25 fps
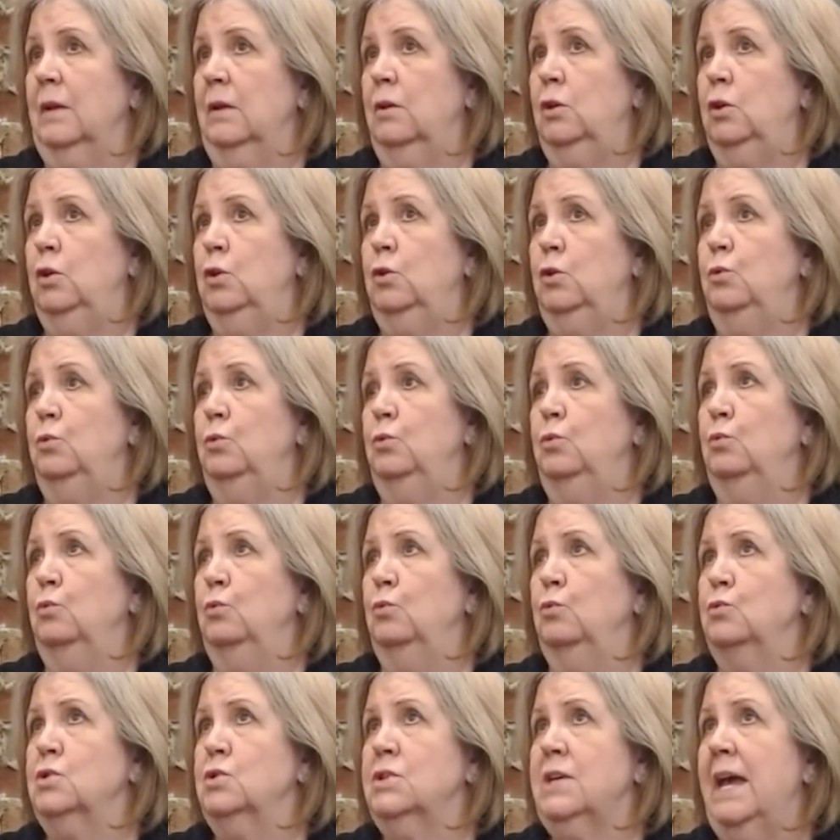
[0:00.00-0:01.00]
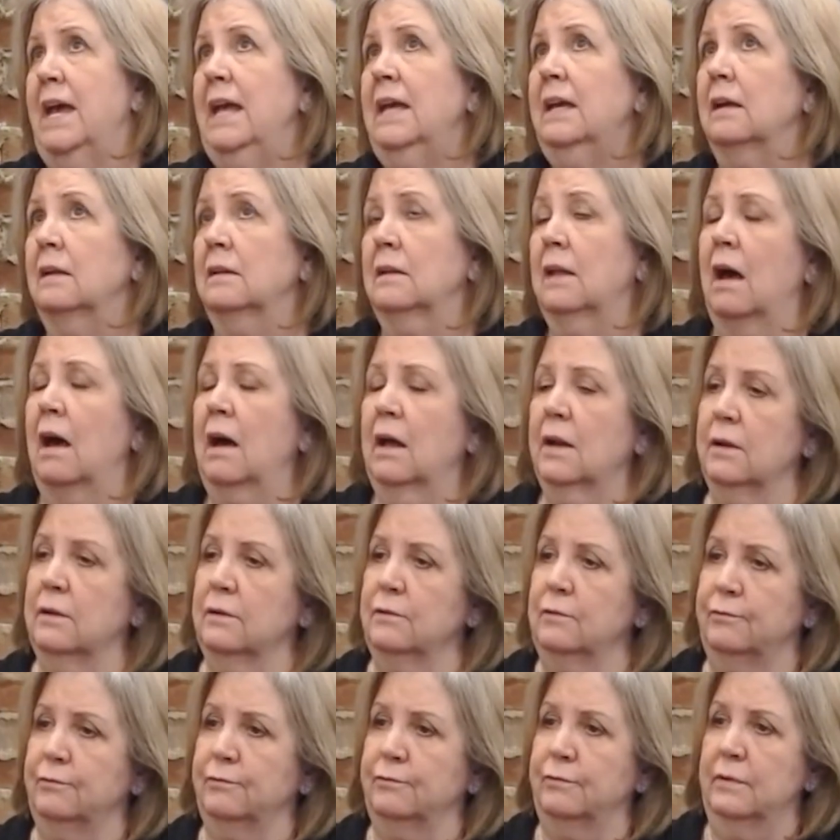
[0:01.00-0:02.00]
You take a lot
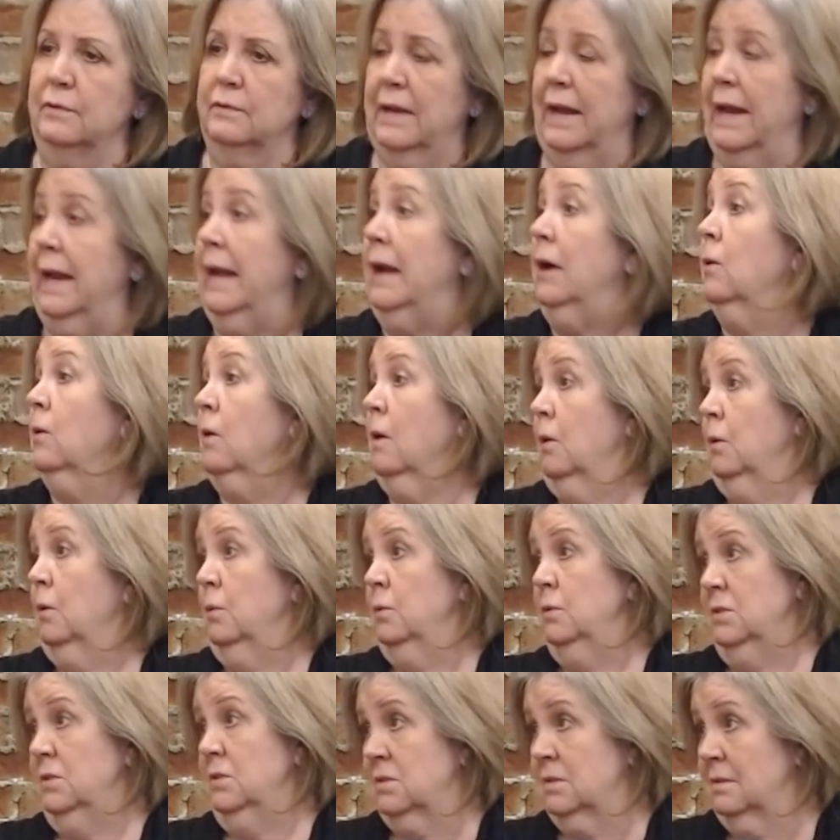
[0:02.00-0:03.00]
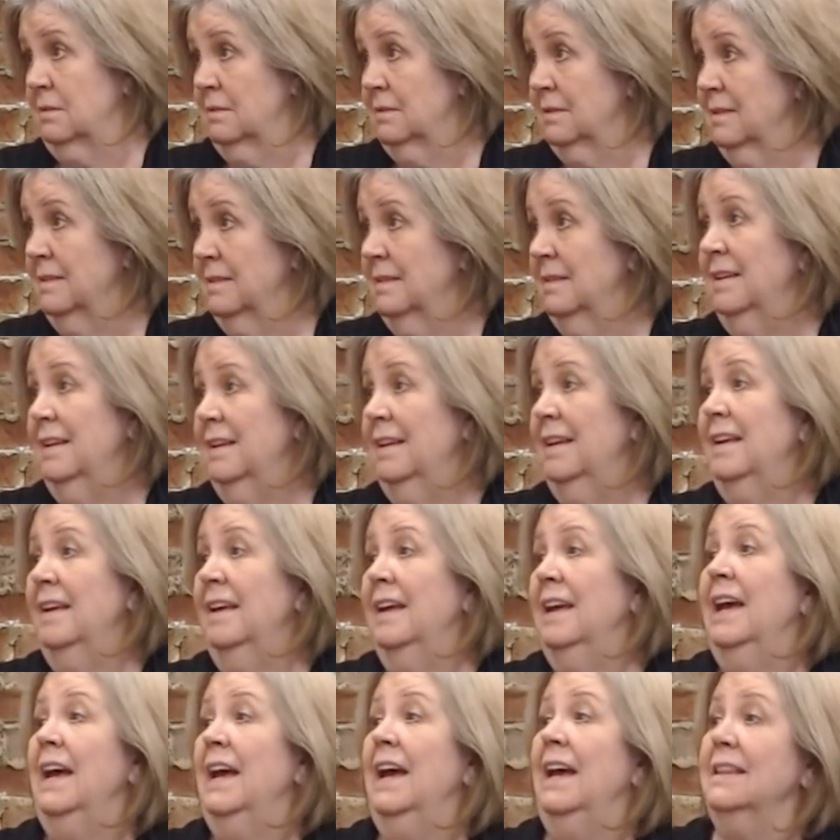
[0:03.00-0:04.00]
of arrows
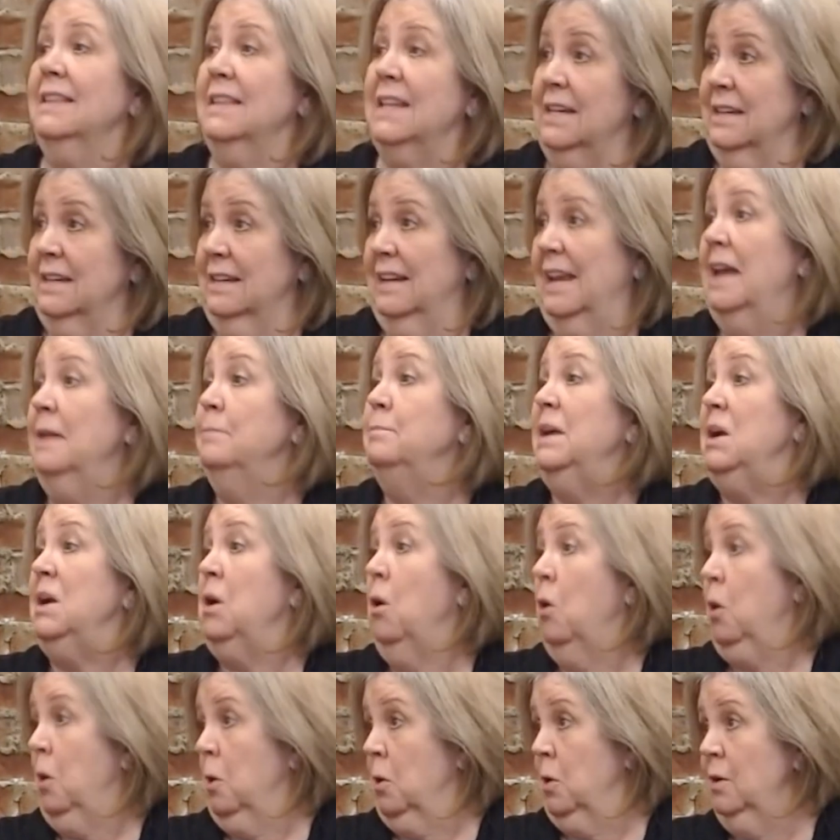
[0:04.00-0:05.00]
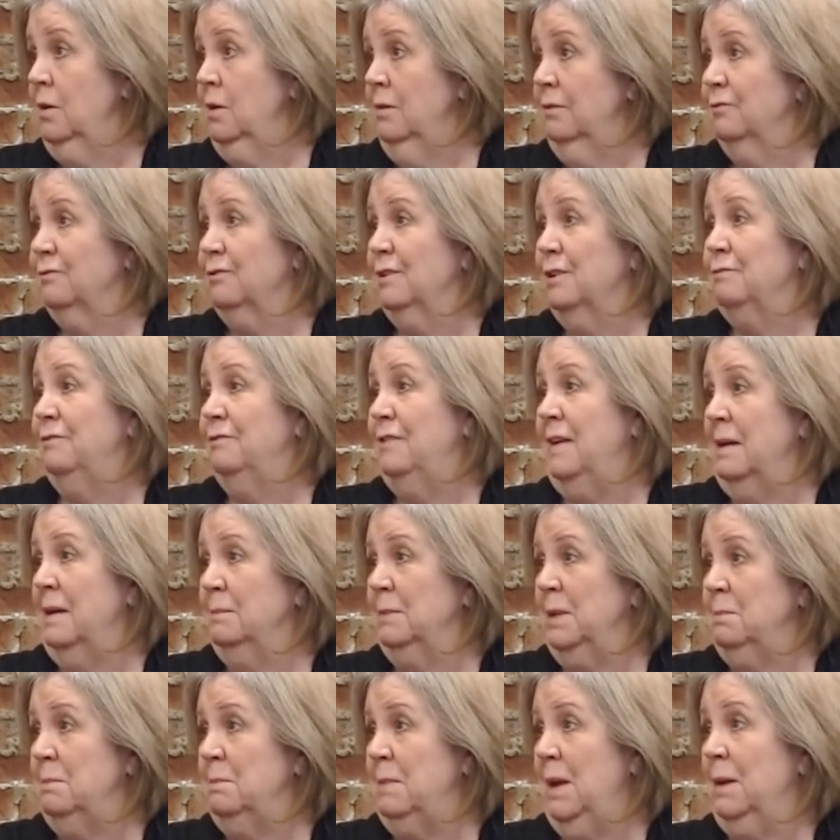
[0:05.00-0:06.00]
that it can be hard for a
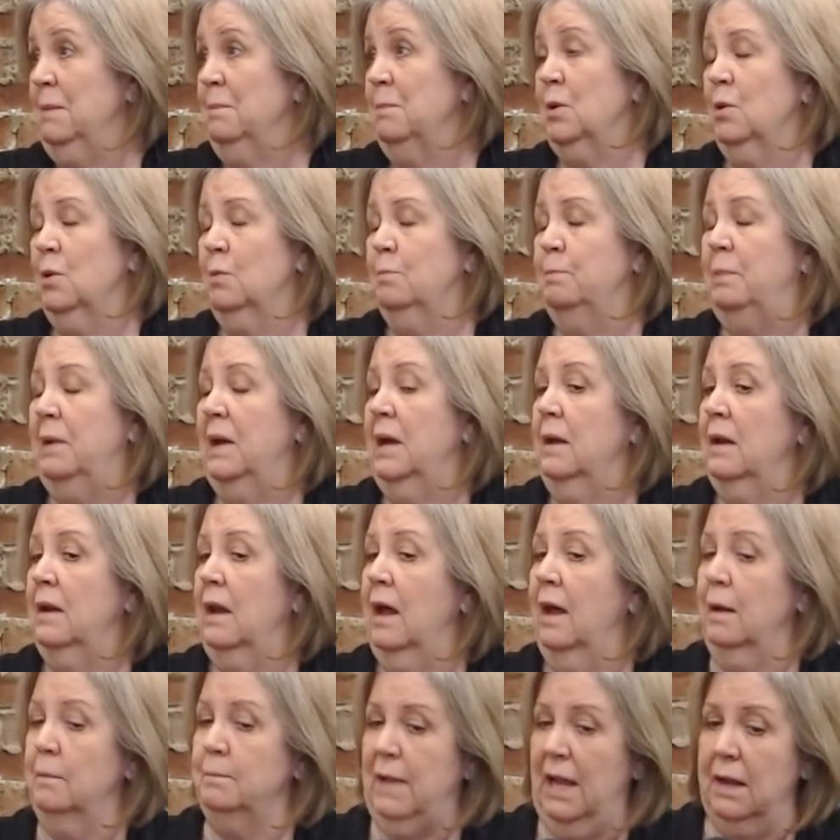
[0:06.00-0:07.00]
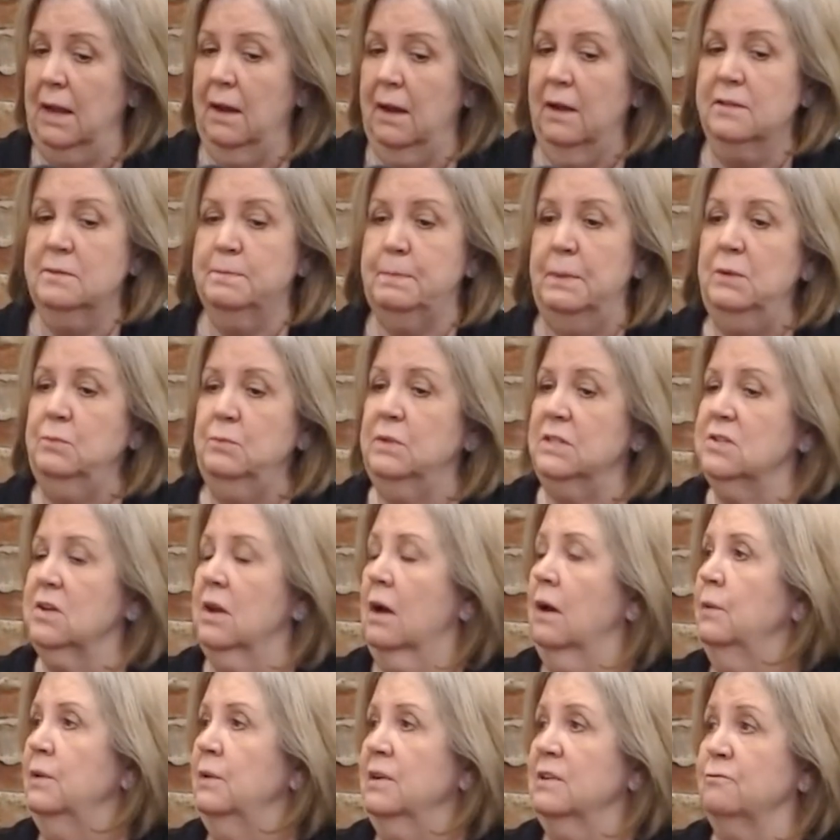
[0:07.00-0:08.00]
family member. But my husband was
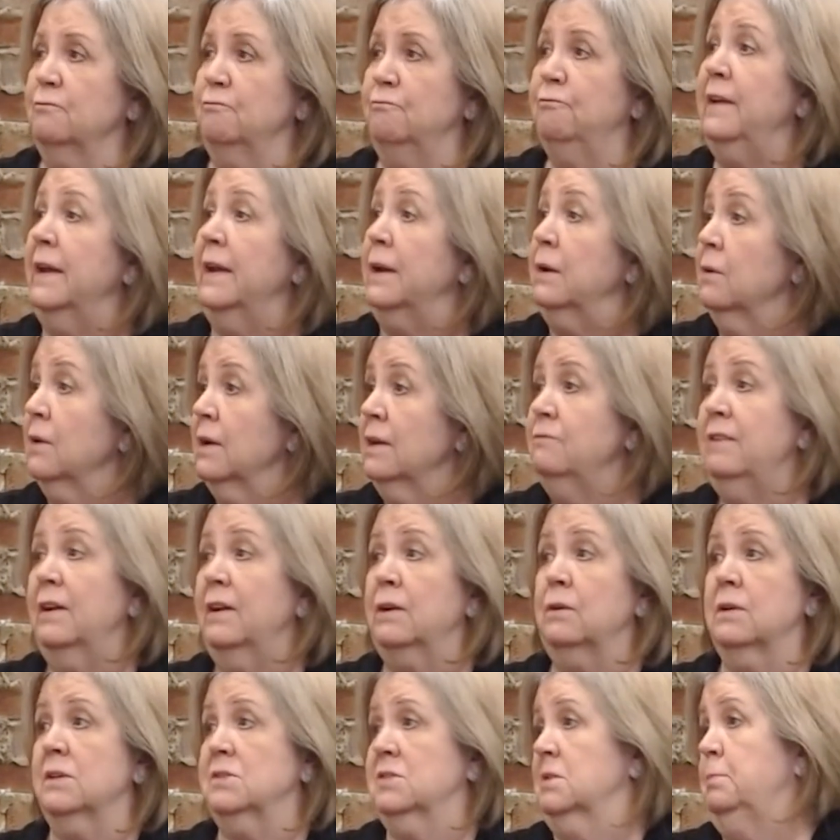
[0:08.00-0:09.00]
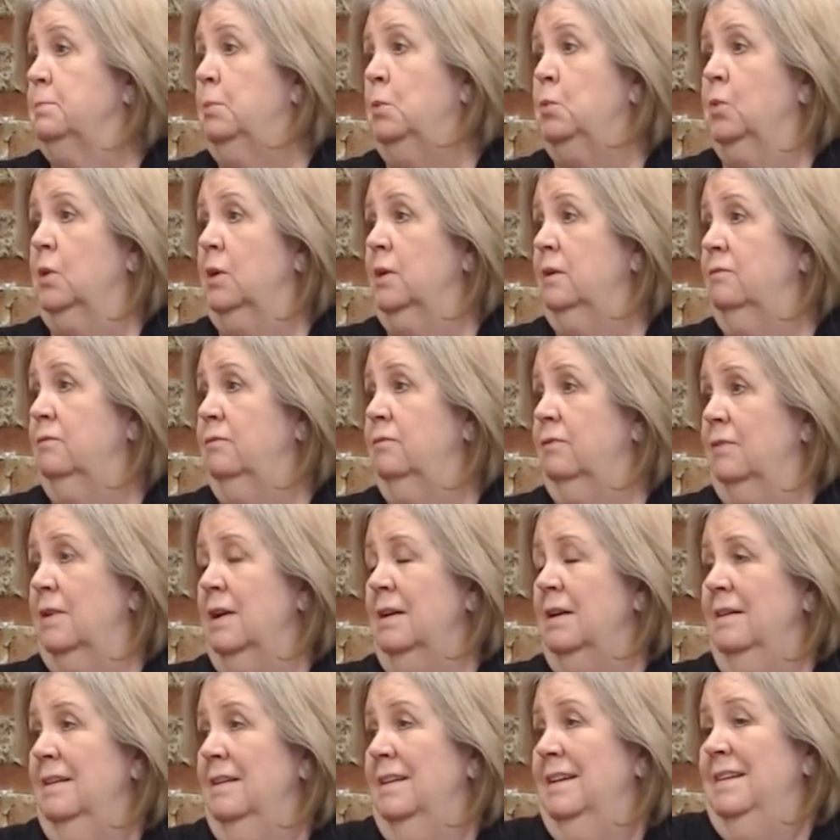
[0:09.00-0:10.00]
always very, very supportive.
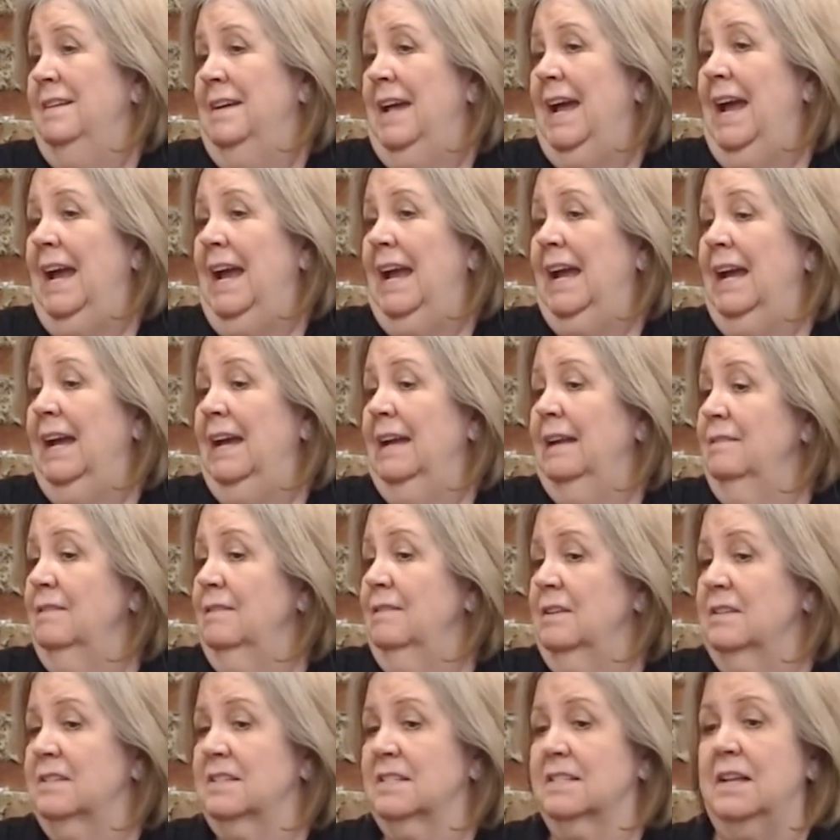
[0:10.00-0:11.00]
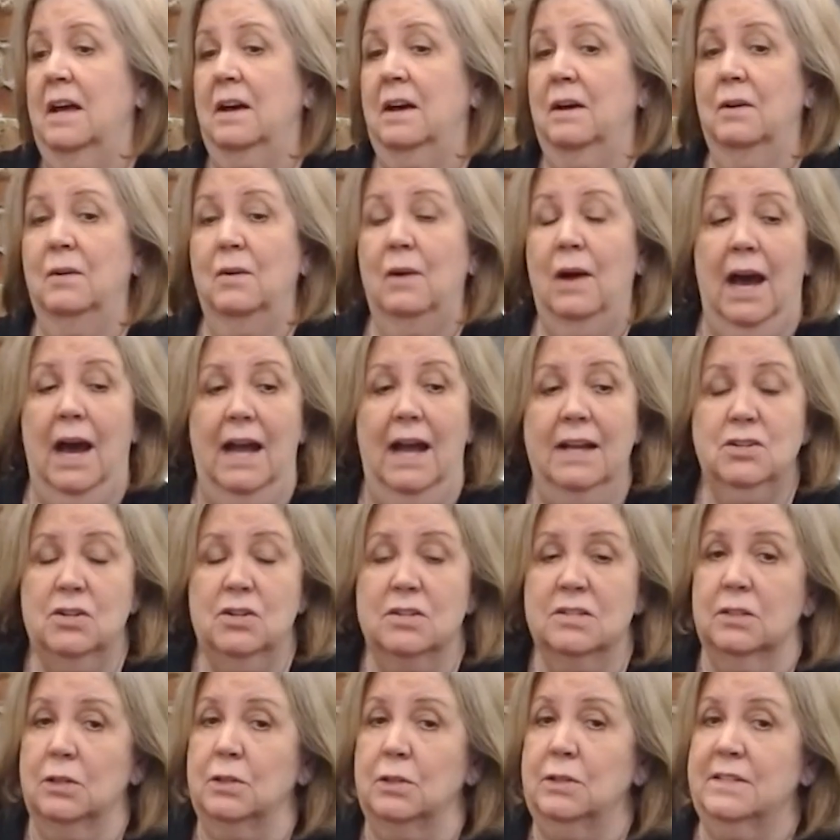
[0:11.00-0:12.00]
And so I
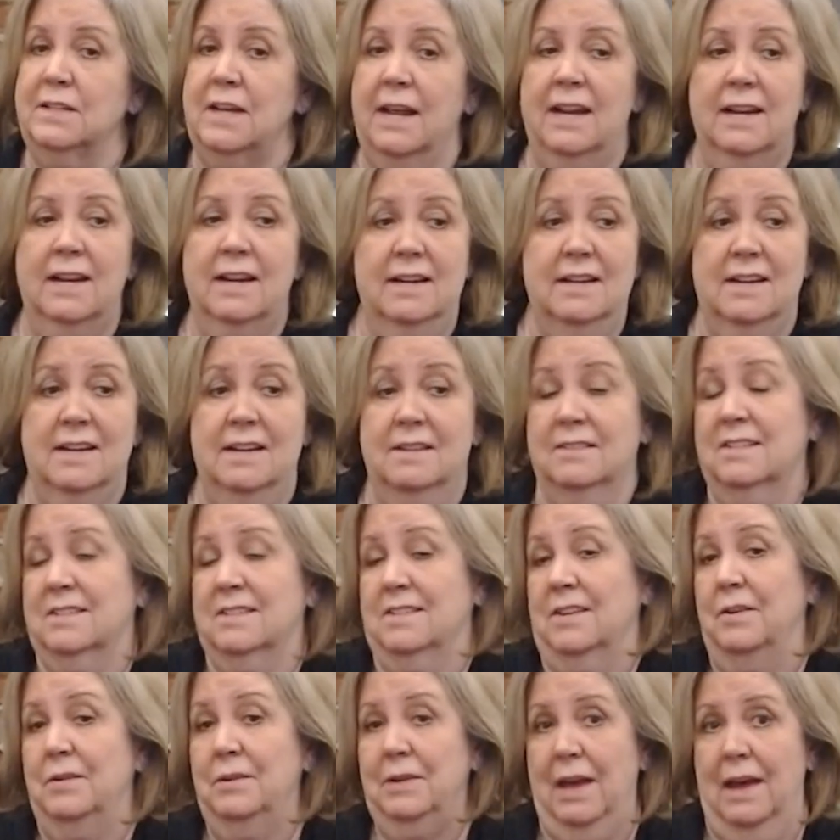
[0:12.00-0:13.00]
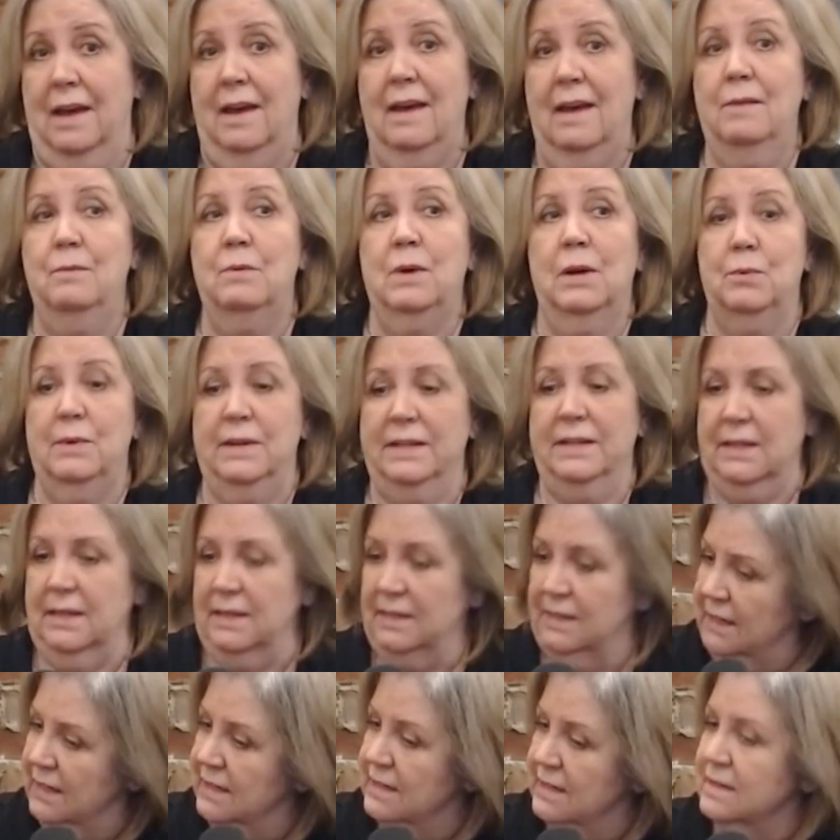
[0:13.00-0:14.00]
just looked at it as, okay, what do we need
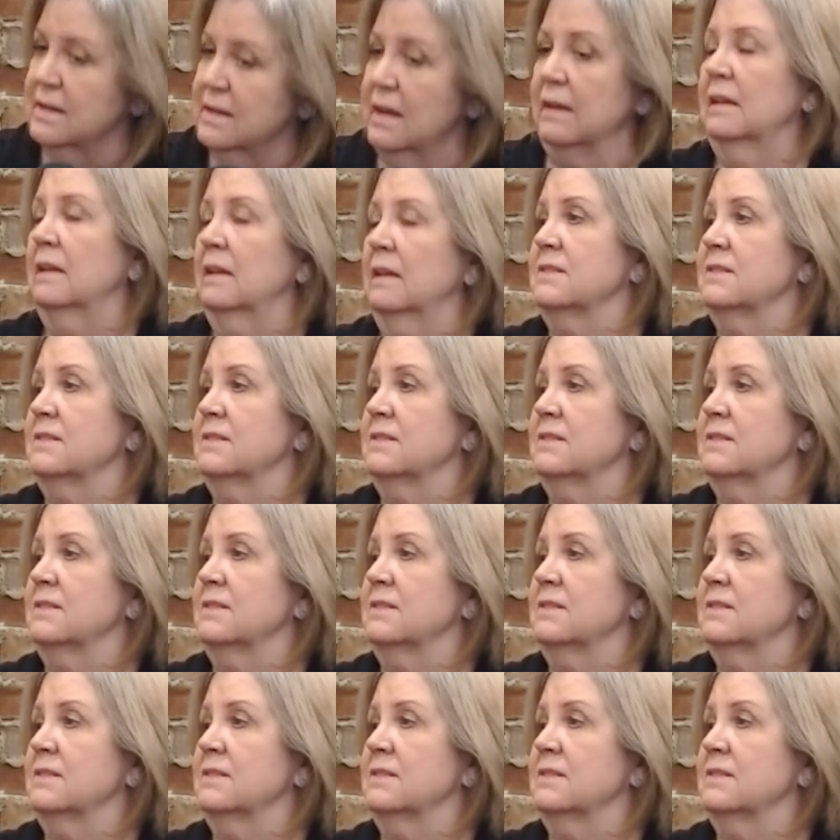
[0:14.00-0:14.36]
to get done?